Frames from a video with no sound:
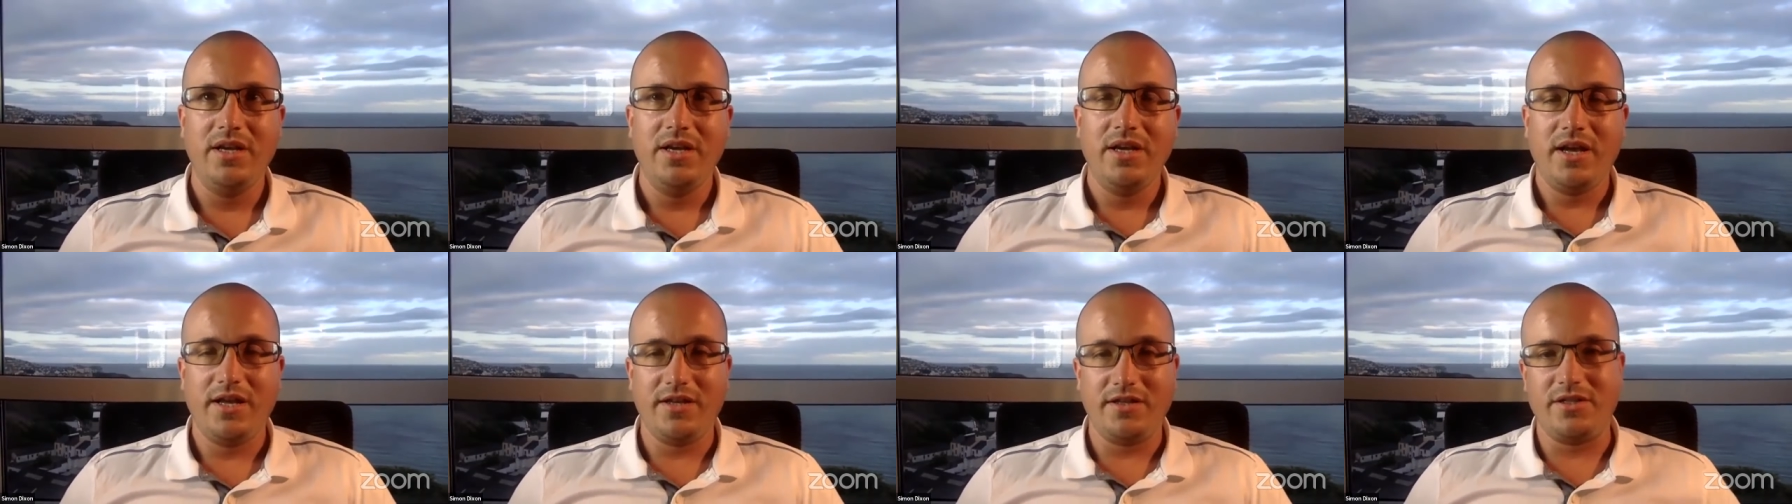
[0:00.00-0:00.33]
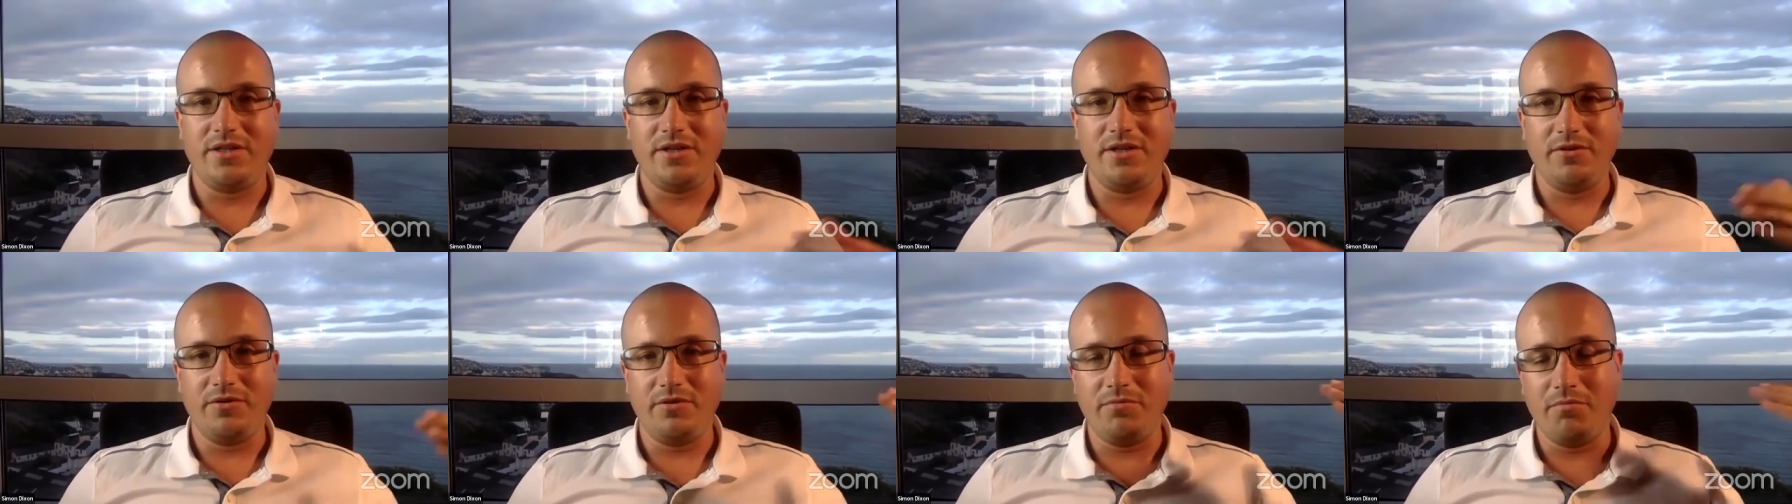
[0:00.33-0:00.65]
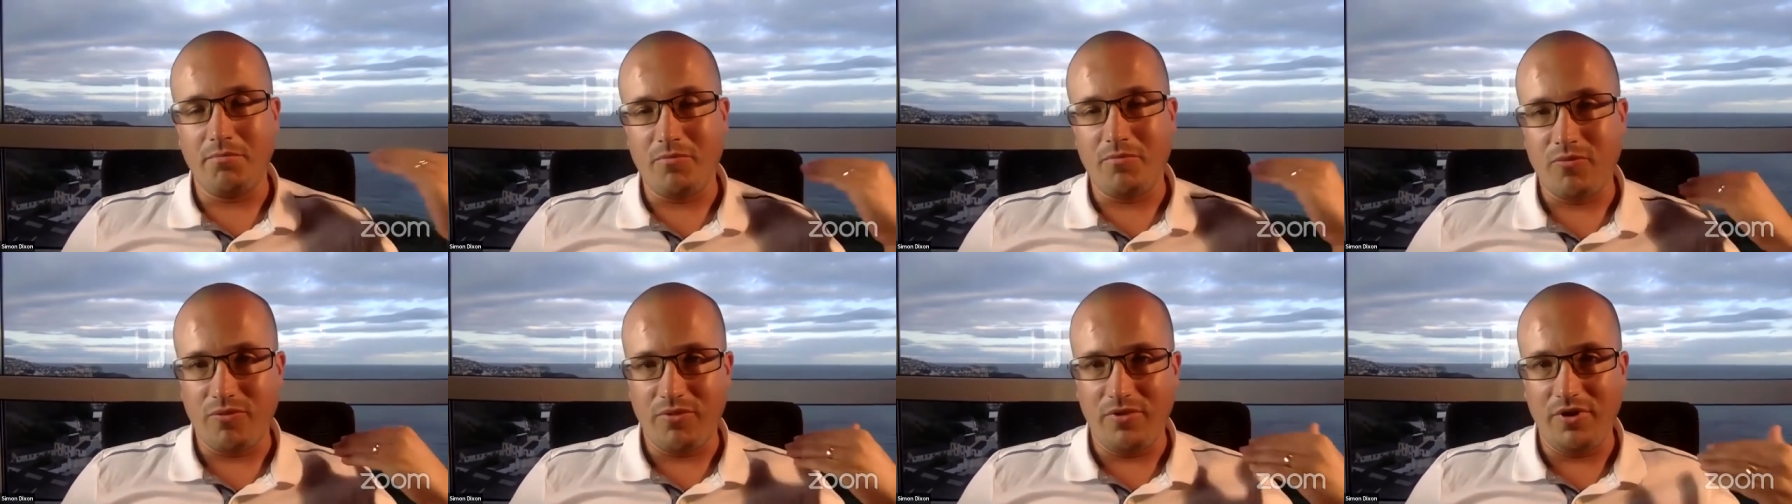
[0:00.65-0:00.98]
And so
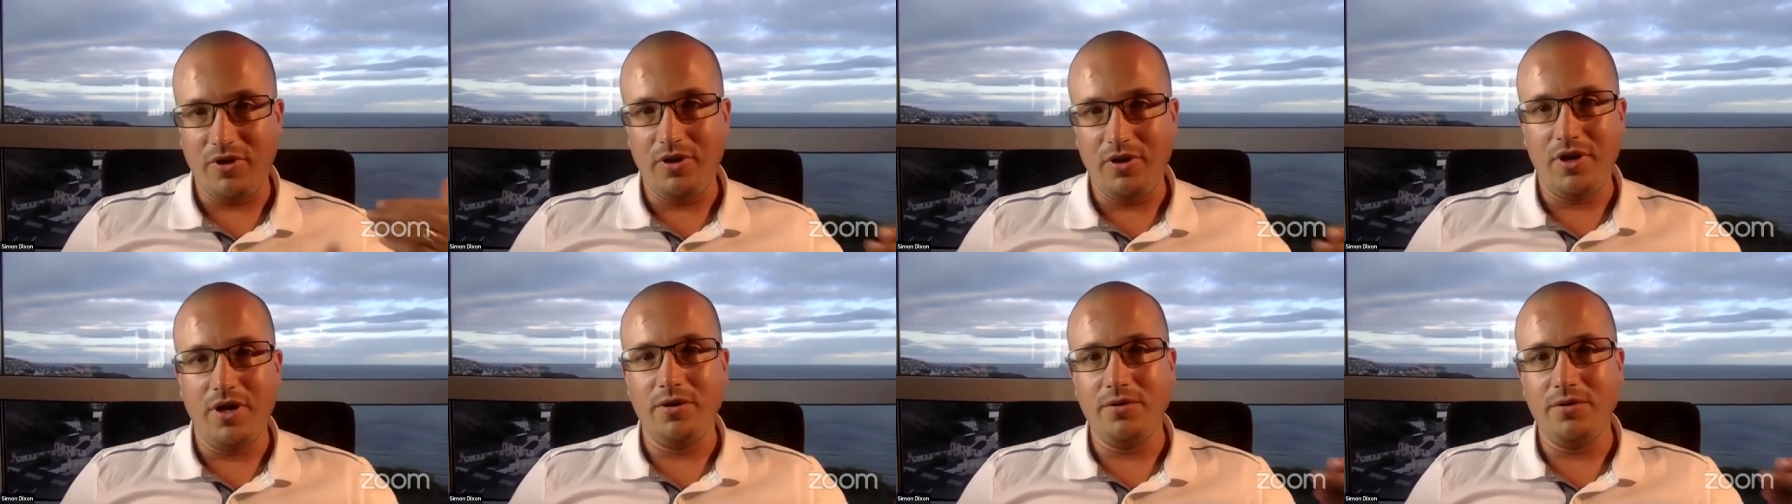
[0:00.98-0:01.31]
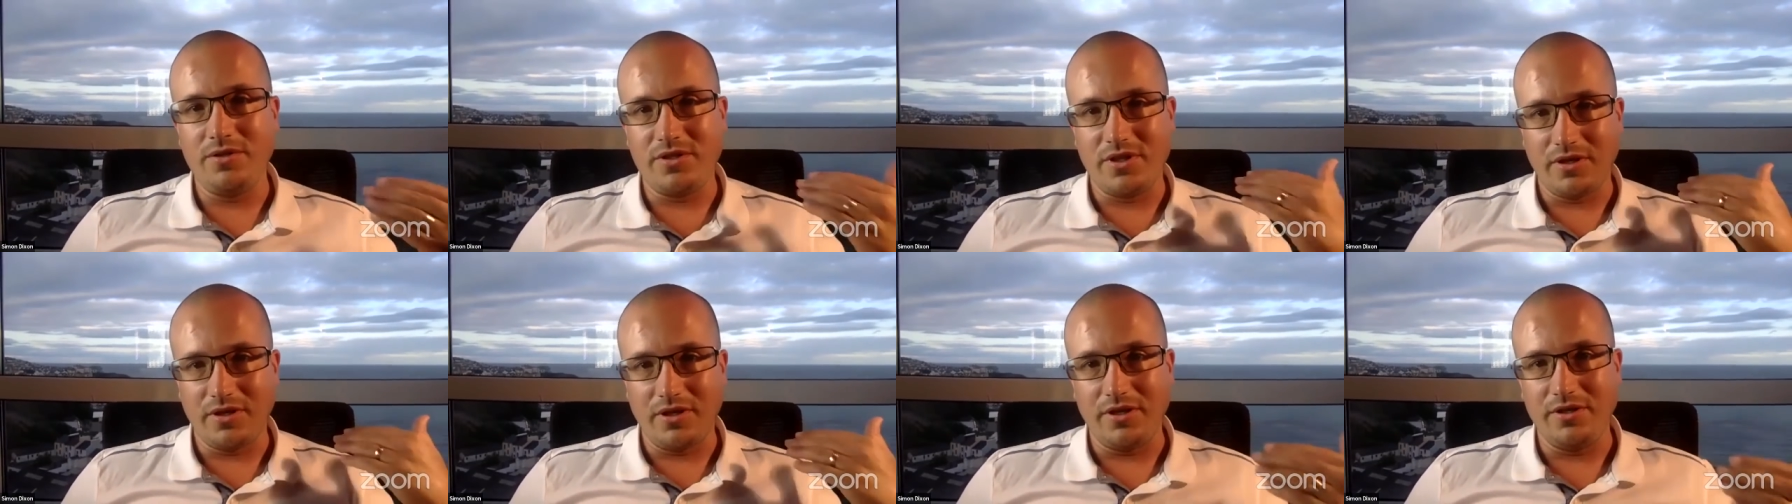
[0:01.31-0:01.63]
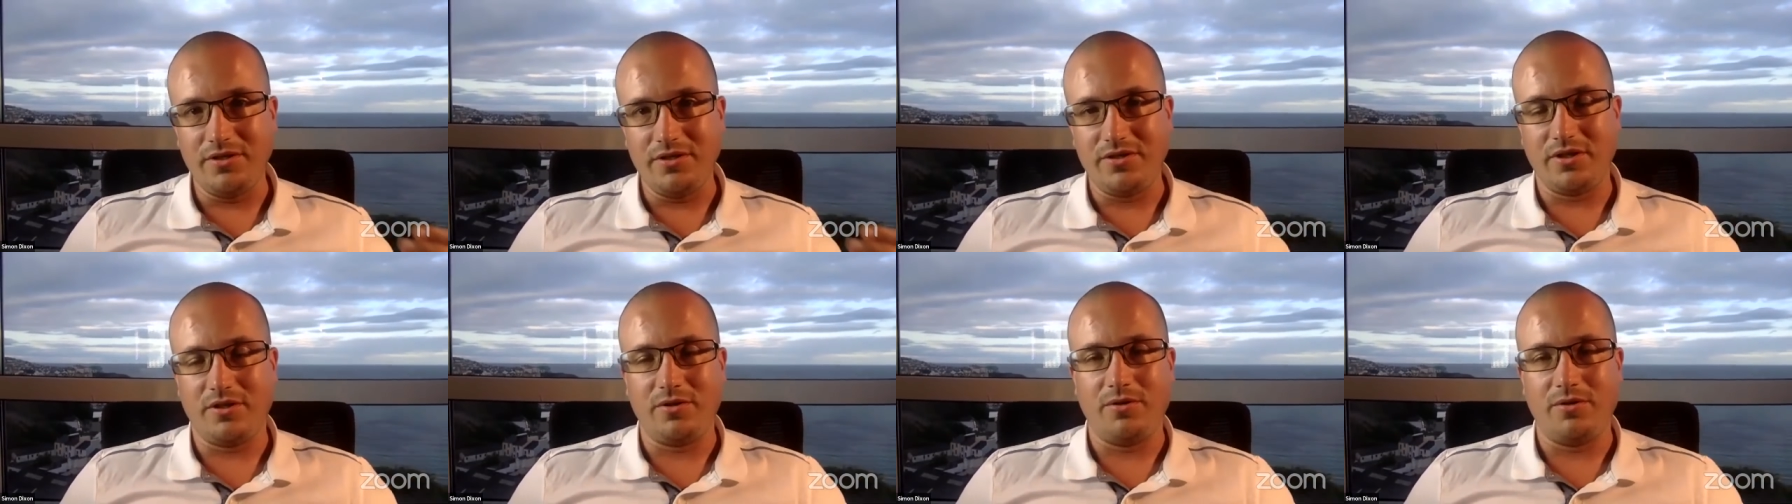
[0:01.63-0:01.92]
loads and loads of